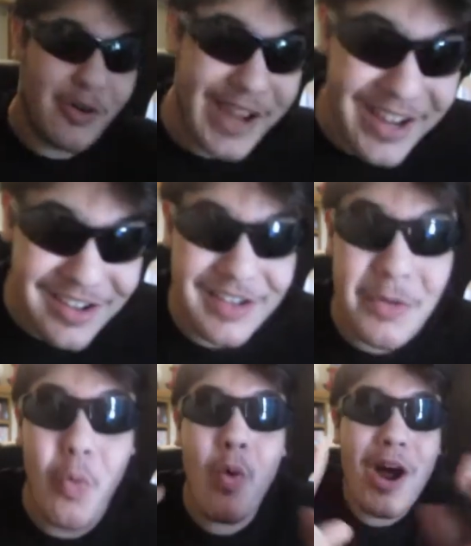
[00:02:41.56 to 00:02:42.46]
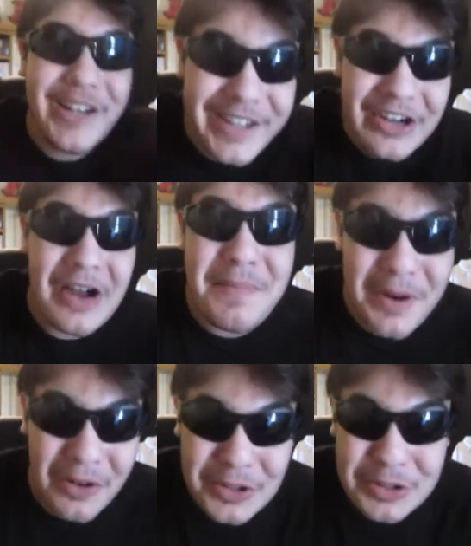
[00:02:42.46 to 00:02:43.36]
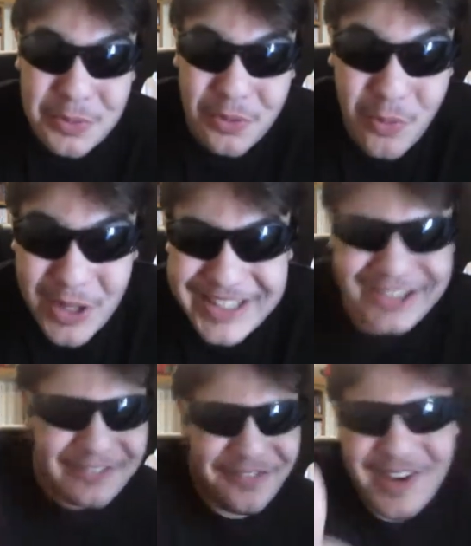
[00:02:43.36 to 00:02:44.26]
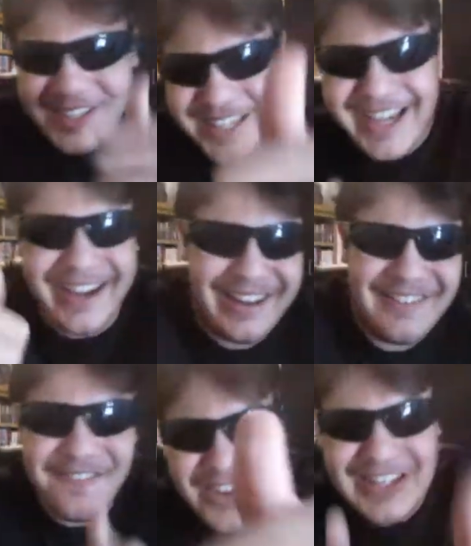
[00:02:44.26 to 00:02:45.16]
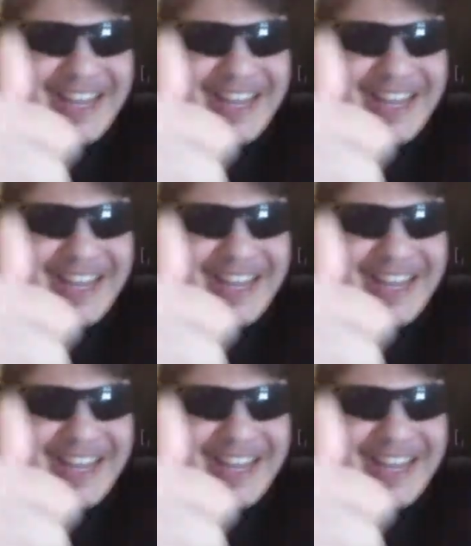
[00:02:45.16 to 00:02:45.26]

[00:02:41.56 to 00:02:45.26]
okay? One year. I've been on YouTube for one year. Fuck yeah. Fuck